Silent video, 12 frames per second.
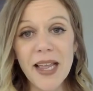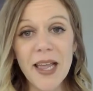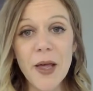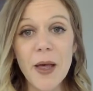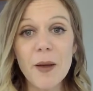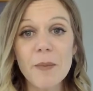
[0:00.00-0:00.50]

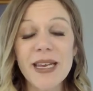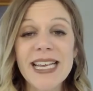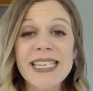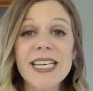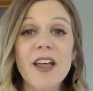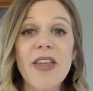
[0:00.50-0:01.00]
But
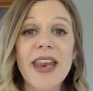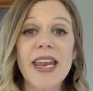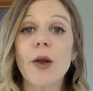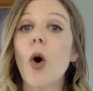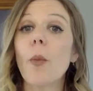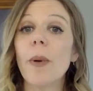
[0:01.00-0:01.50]
until then,
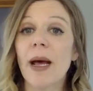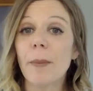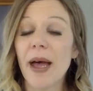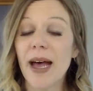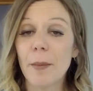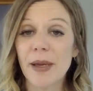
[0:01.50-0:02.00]
it'll open
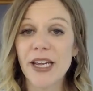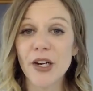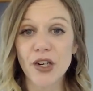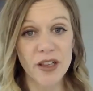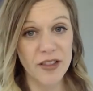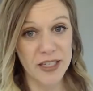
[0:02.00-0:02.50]
up
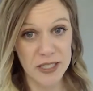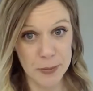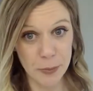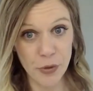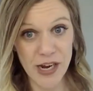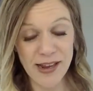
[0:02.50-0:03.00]
here the
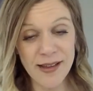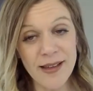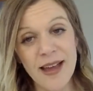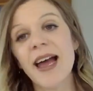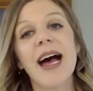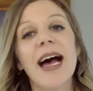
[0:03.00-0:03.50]

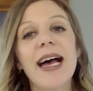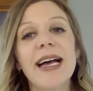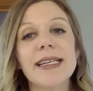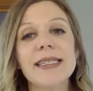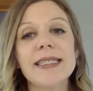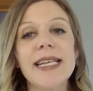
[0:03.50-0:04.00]
spring
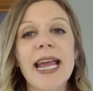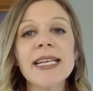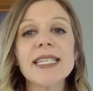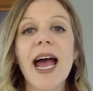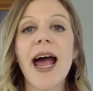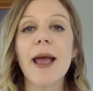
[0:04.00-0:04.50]

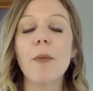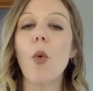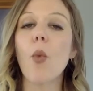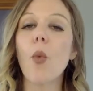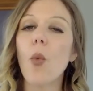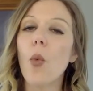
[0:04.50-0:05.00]
date.
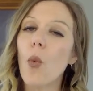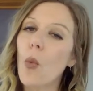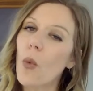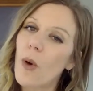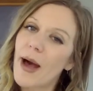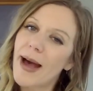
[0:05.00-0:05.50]
I'm
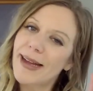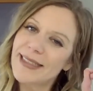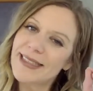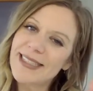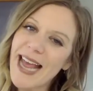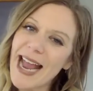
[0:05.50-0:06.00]

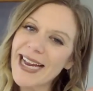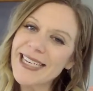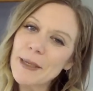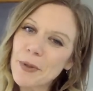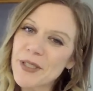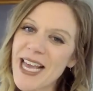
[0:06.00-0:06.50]

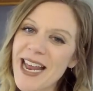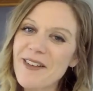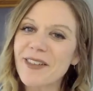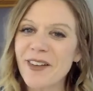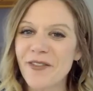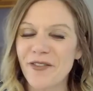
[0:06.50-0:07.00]

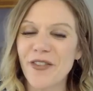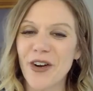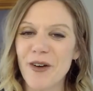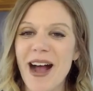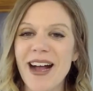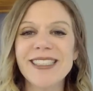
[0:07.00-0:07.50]
90%
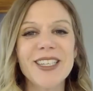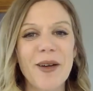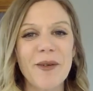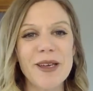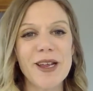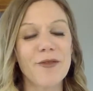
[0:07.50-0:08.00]
confirm on, so
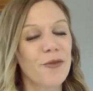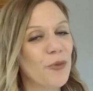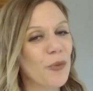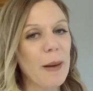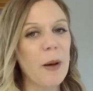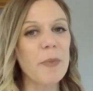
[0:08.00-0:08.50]
I'm going to
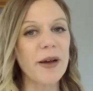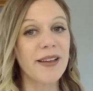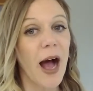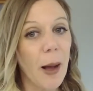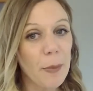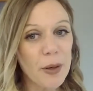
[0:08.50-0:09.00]
wrap up a
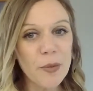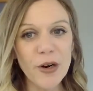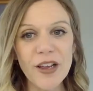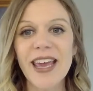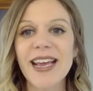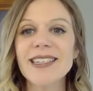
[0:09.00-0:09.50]
couple
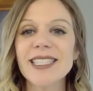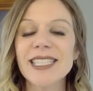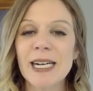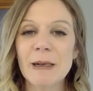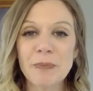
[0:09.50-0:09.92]
more things